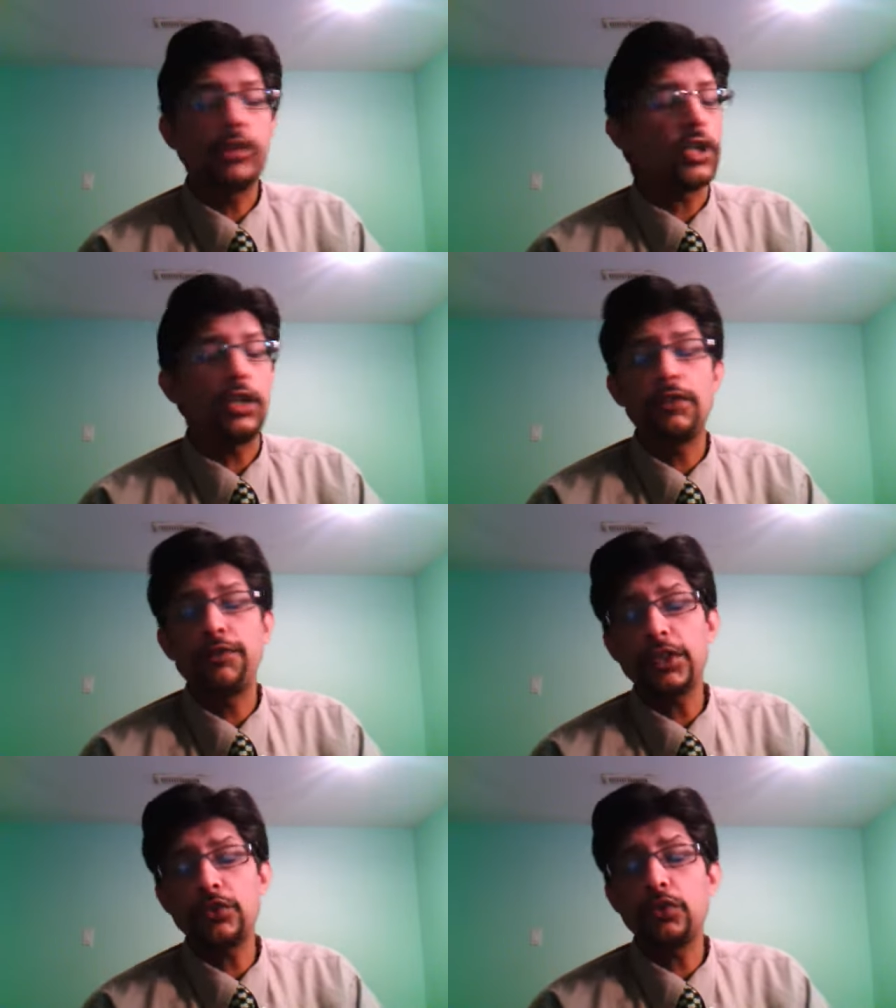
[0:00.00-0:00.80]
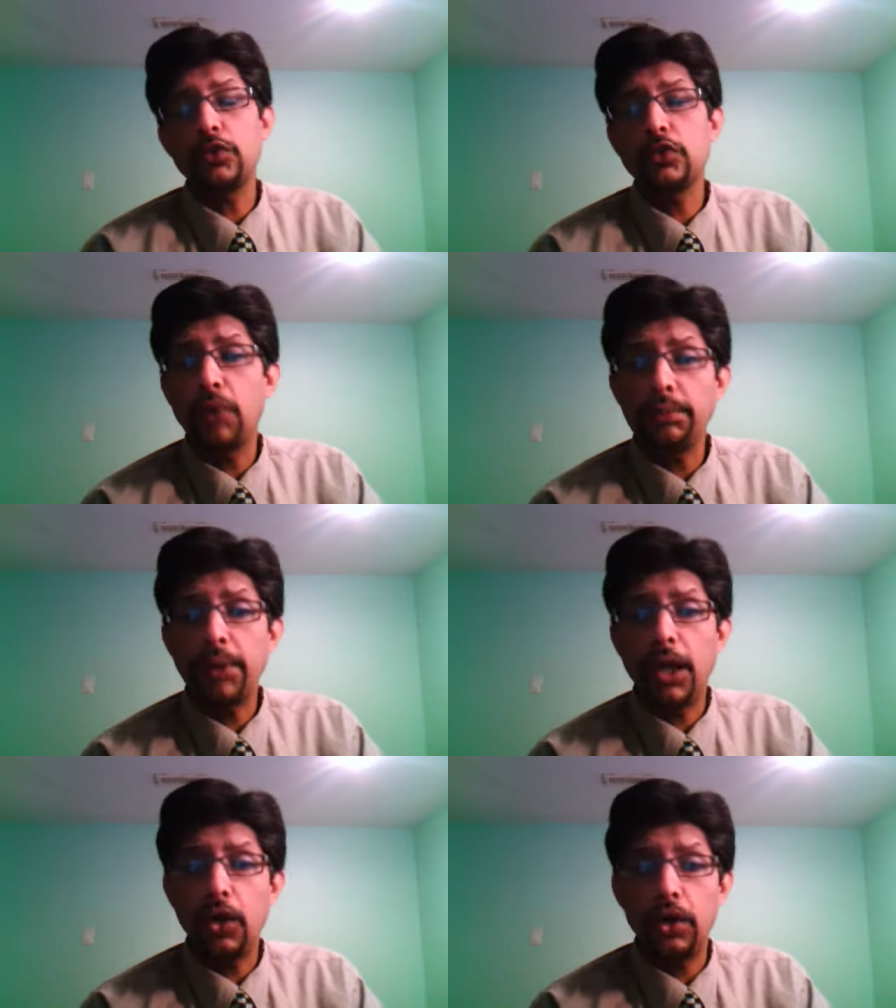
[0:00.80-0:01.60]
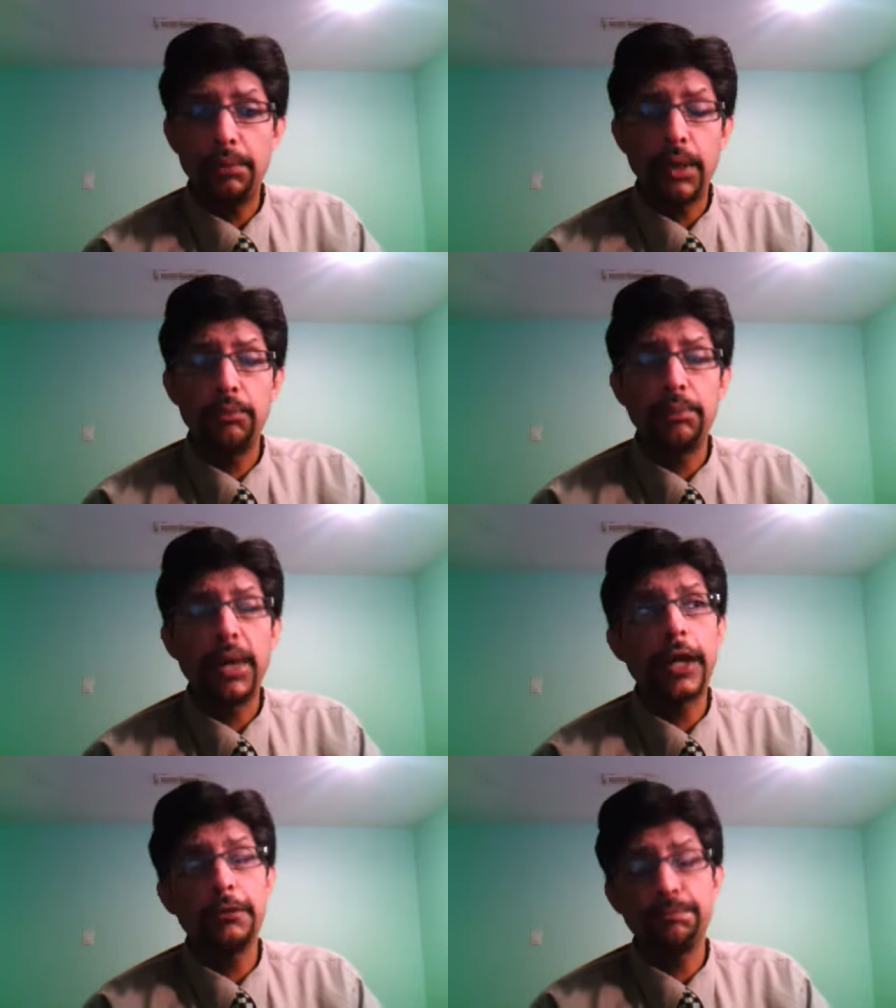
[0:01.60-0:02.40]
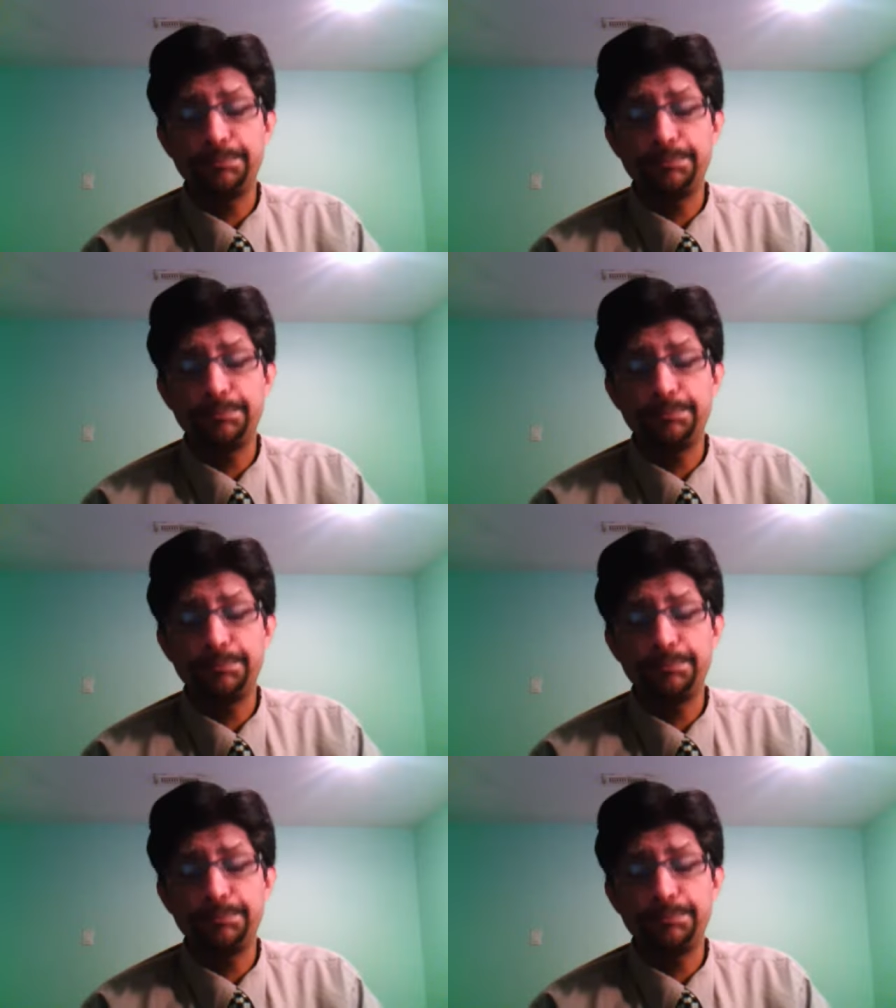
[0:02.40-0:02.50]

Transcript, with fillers: sorry the first one was won by um, uh, by